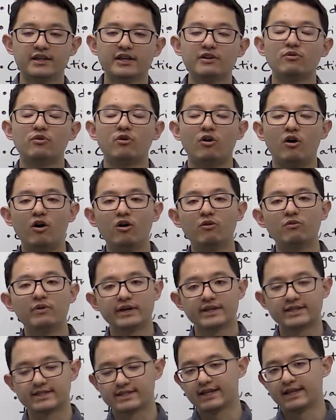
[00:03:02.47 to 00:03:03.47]
they will
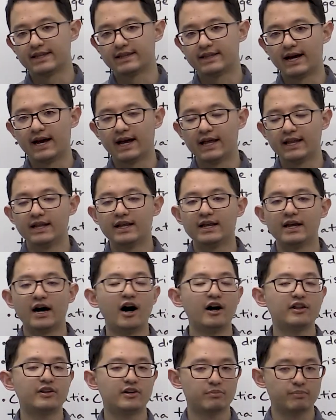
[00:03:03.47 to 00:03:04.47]
always say that
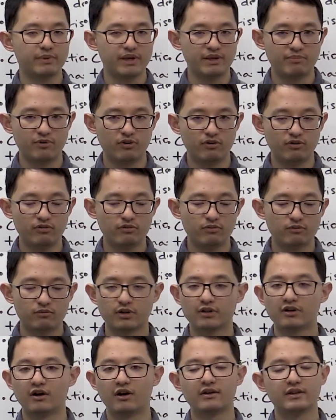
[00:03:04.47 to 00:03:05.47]
other people,
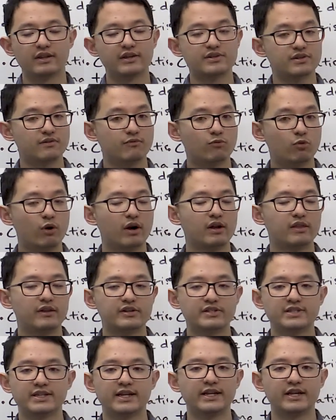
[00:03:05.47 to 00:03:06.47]
regardless of where
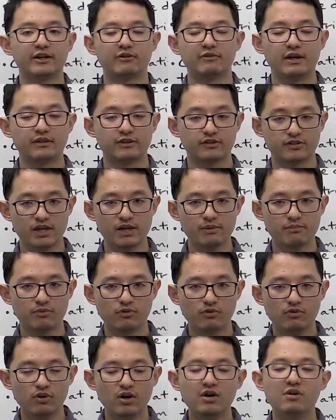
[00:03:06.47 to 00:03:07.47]
they're standing around the
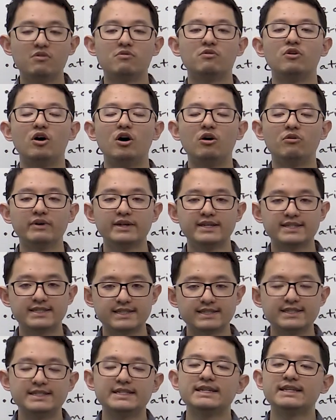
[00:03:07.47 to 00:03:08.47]
table, will always
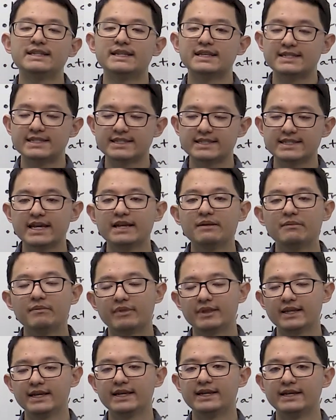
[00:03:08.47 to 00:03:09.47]
see the same
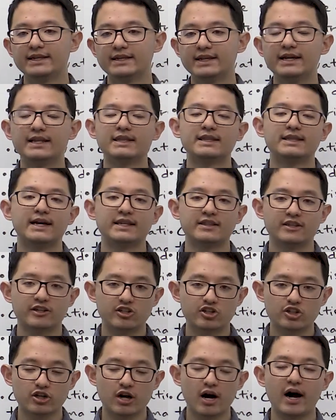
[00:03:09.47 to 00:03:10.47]
thing that the
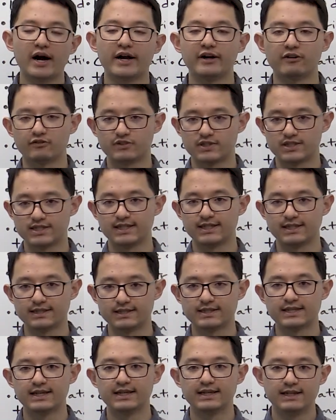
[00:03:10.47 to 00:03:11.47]
child
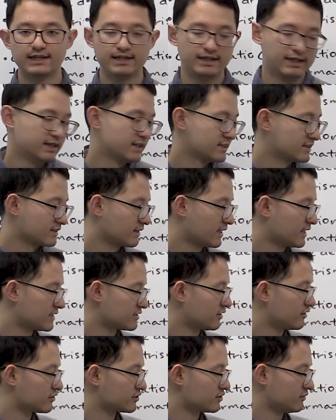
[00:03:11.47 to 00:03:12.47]
sees. So
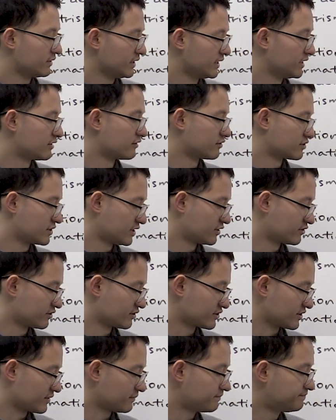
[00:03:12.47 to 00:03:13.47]
that's also
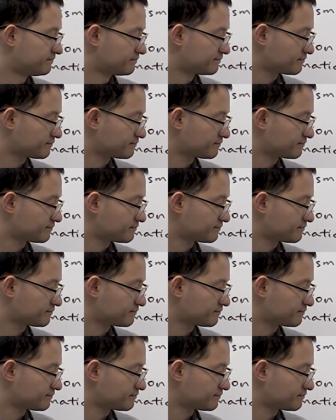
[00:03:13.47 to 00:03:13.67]
egocentrism.